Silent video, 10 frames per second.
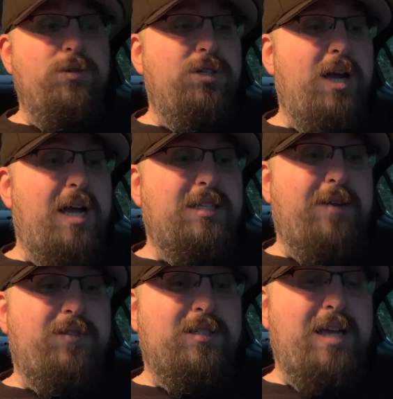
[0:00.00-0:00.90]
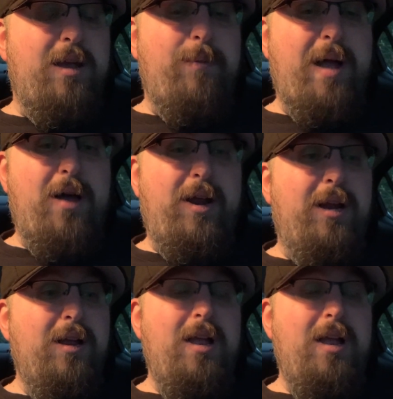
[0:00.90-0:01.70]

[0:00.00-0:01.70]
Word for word: what you guys have to say about it.